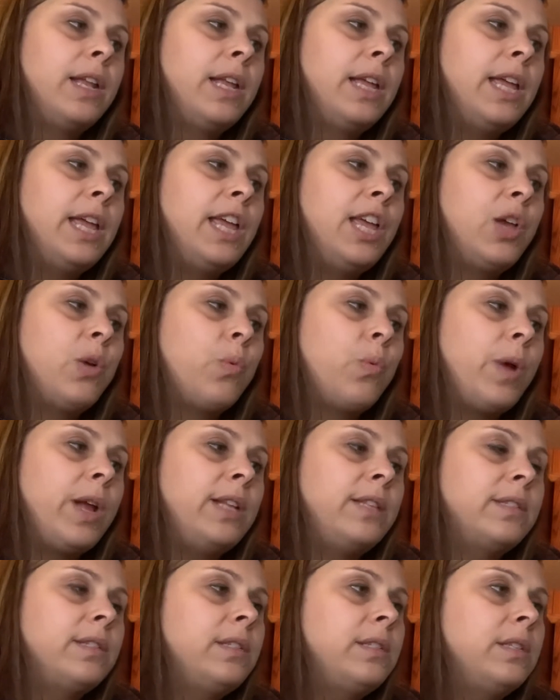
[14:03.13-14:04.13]
it
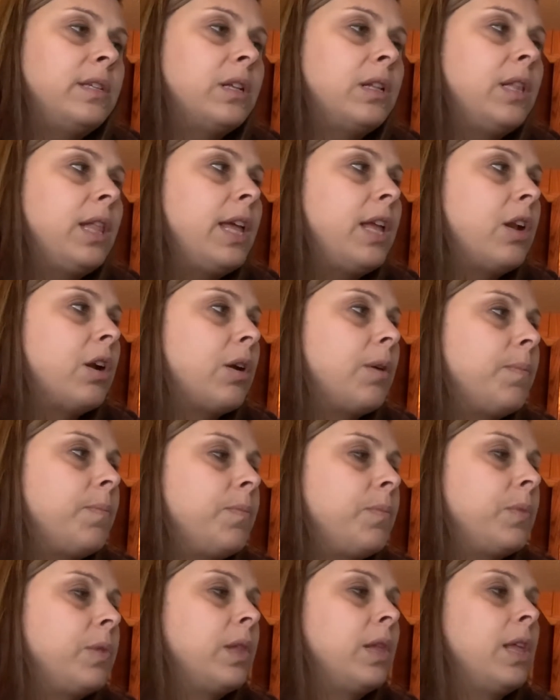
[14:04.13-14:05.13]
waits until later.
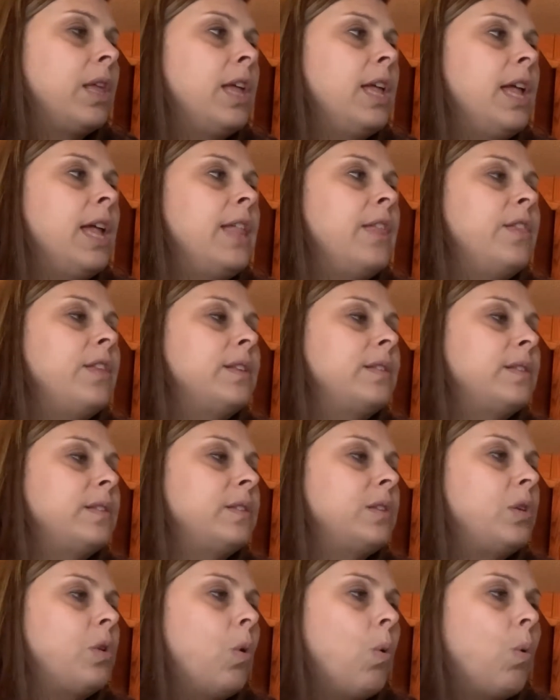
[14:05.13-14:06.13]
This
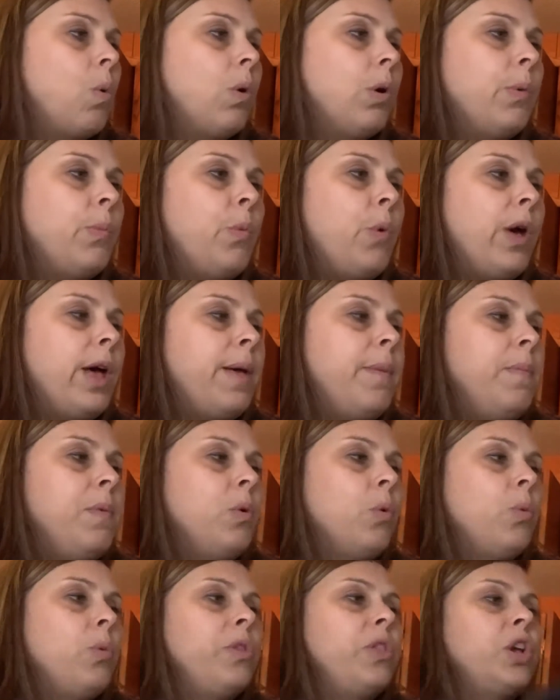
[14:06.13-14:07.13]
is an orb web with a